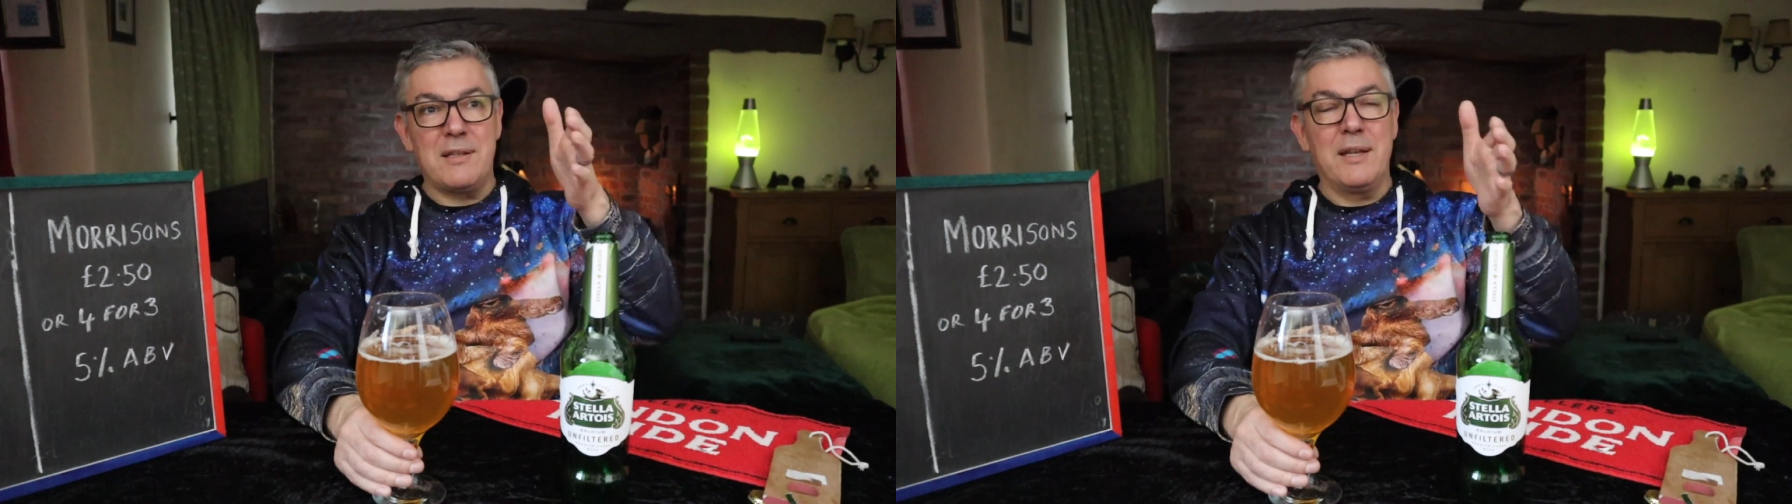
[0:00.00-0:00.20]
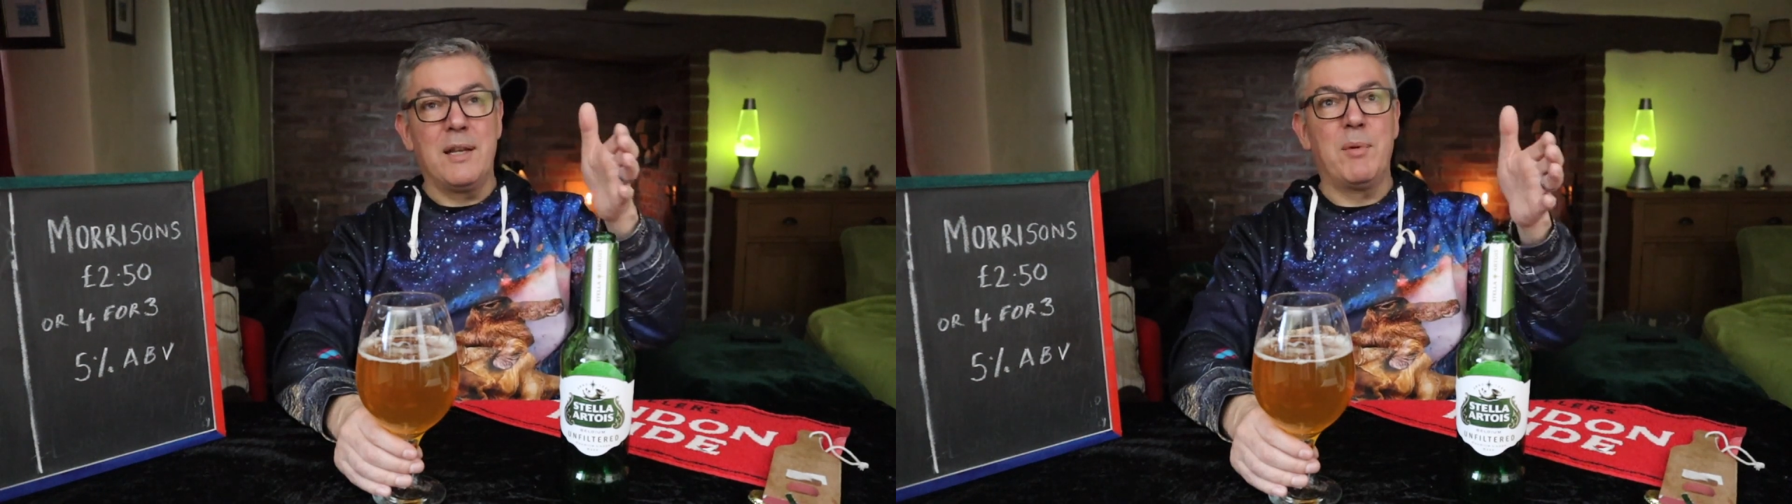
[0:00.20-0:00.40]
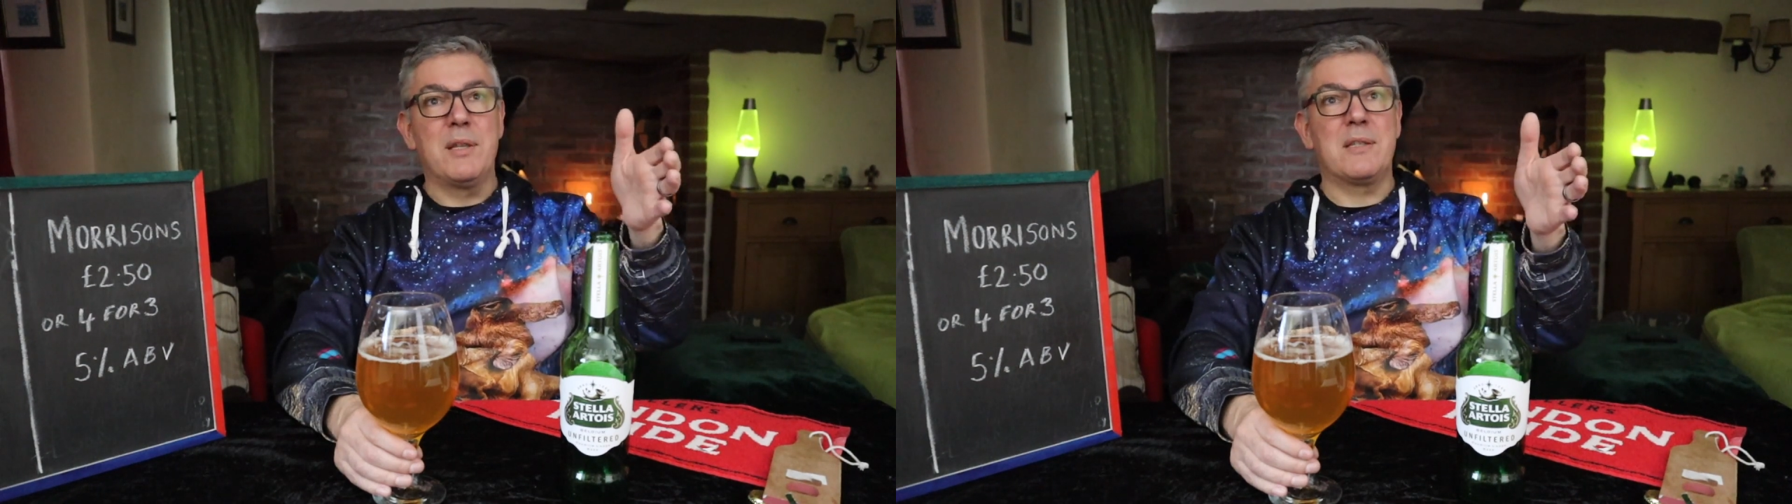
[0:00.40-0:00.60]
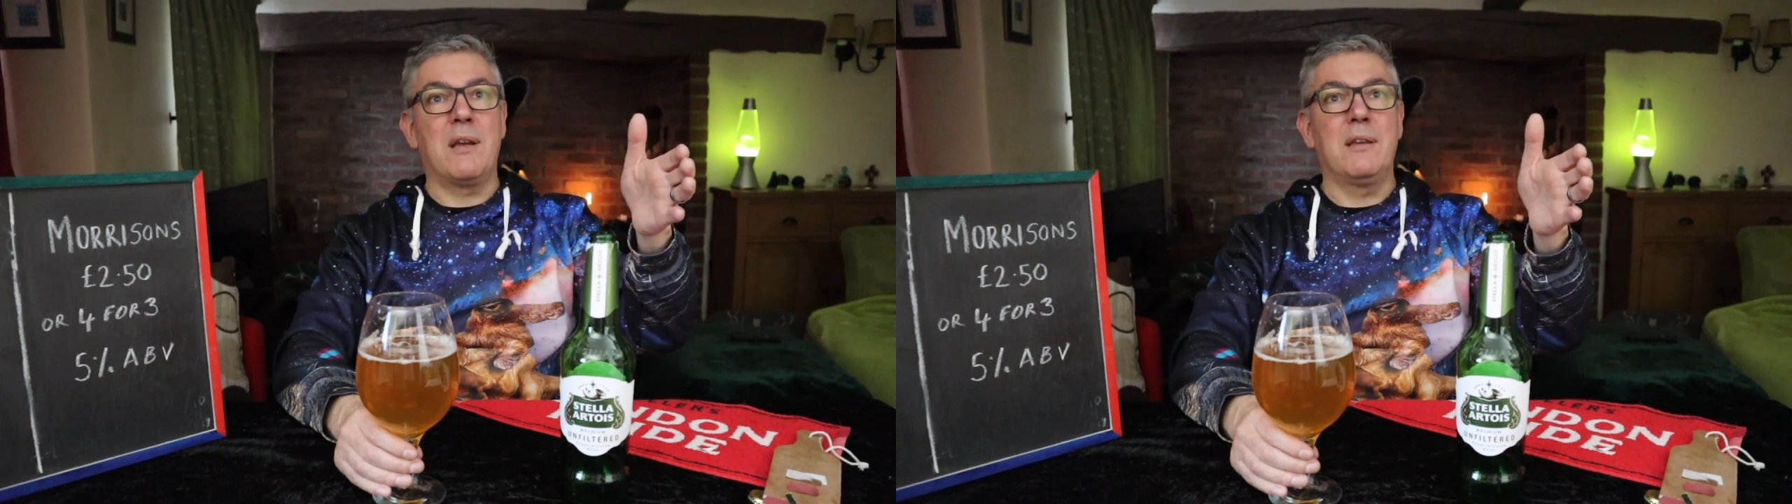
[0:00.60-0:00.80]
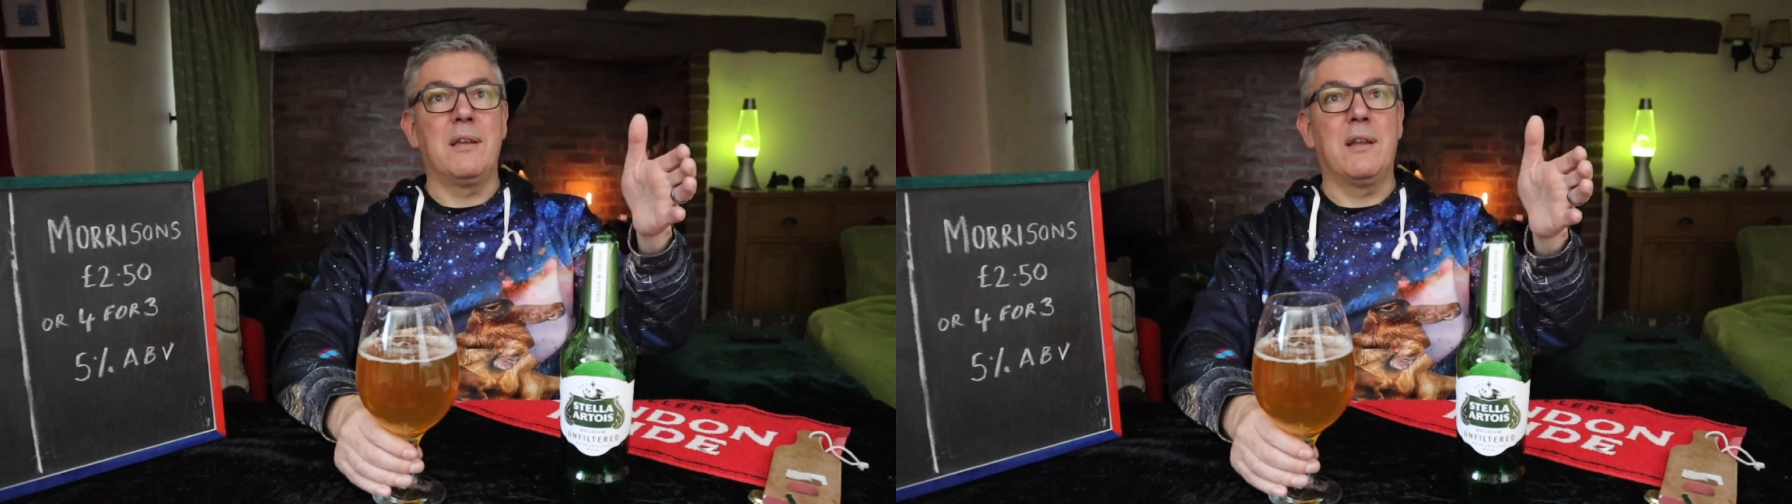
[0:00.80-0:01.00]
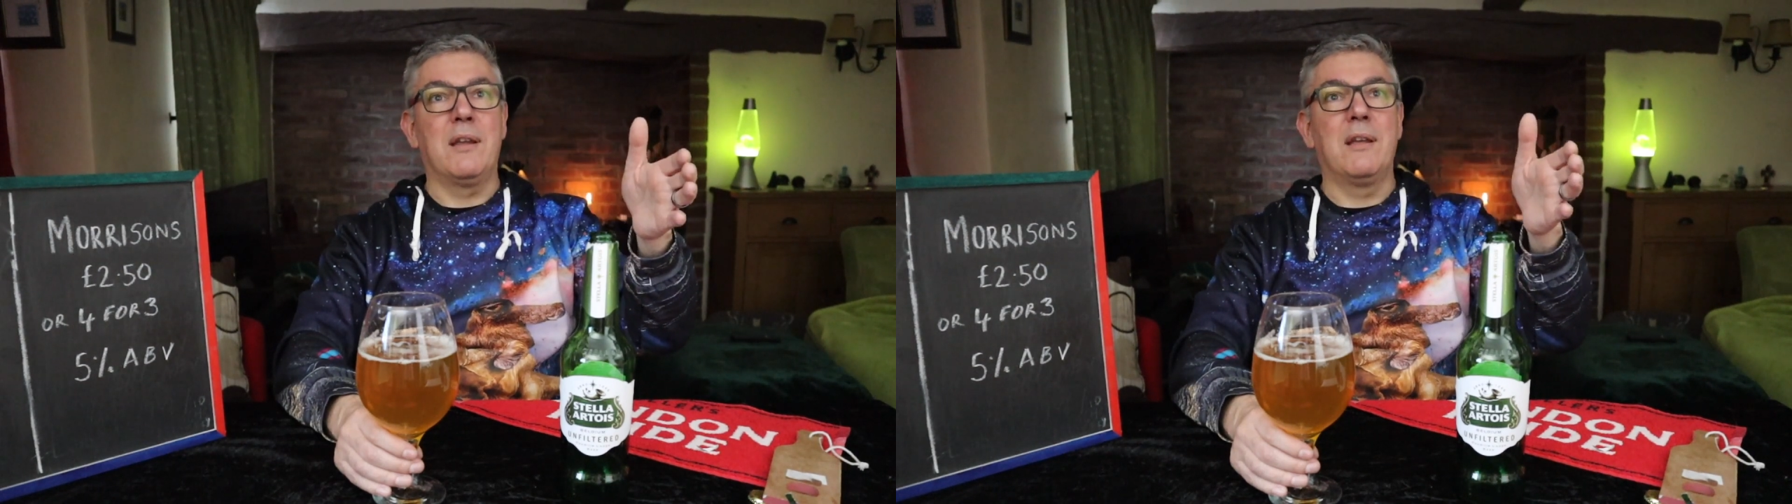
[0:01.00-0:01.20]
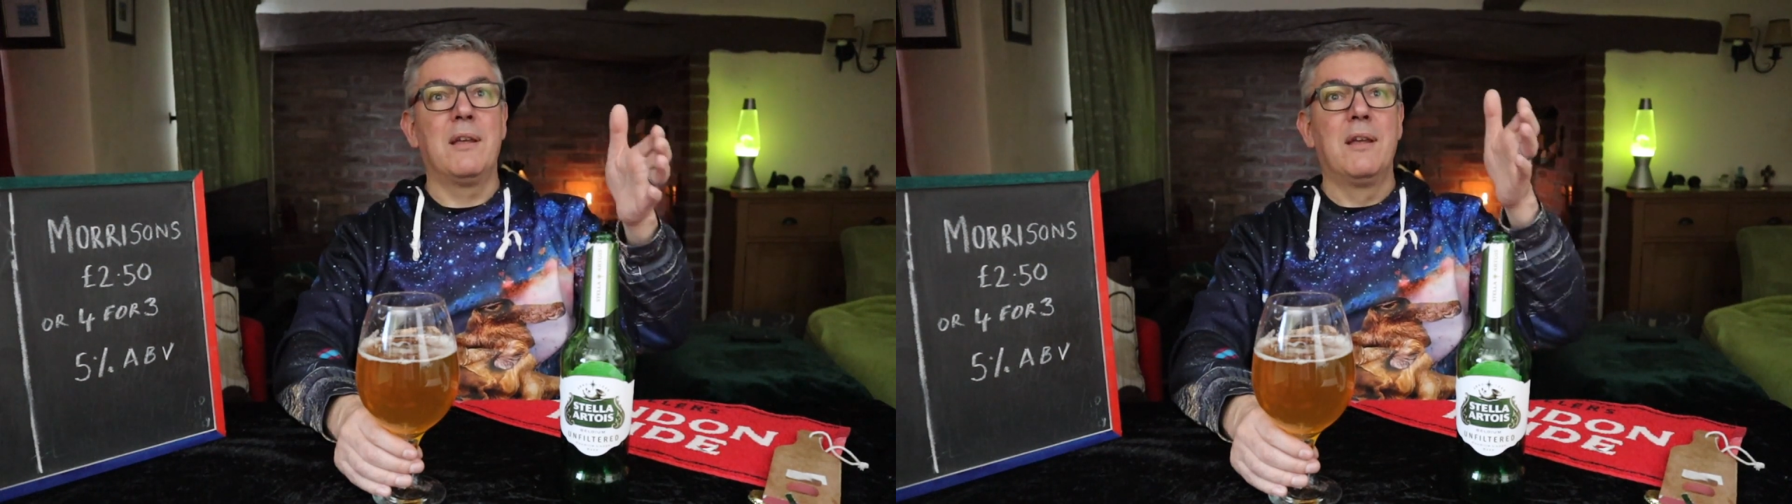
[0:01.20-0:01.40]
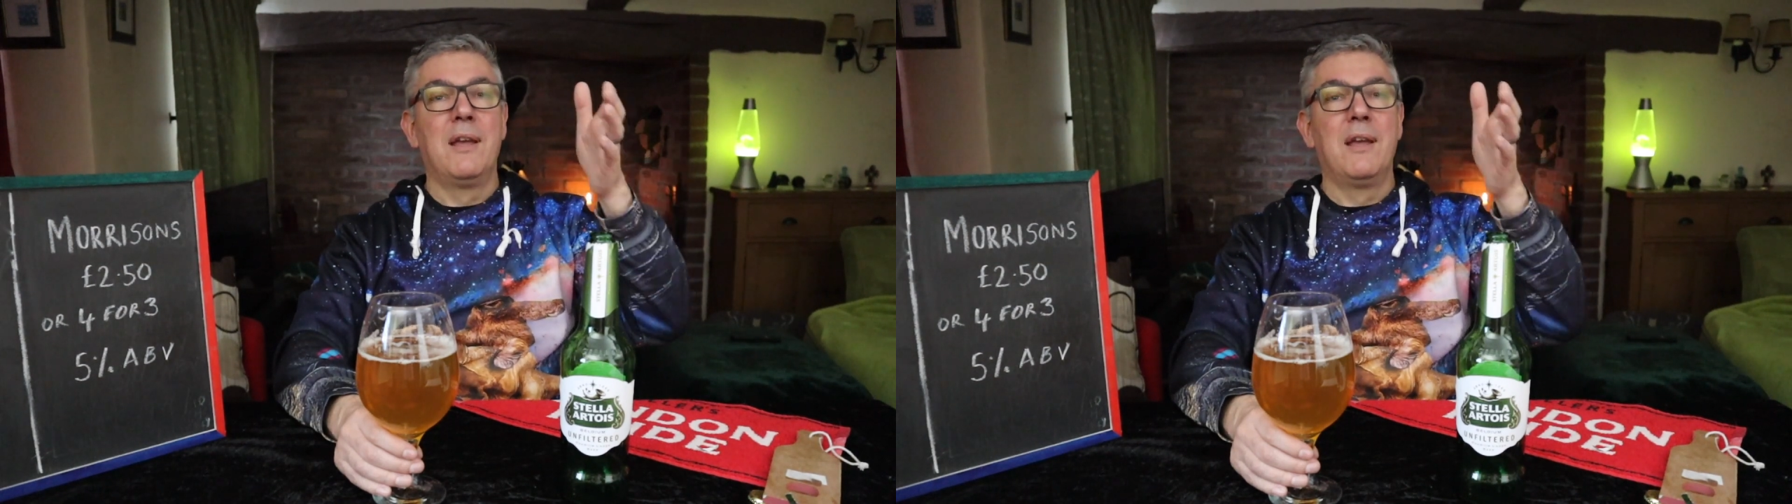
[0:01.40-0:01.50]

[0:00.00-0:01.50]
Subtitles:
a little bit of skunking in it.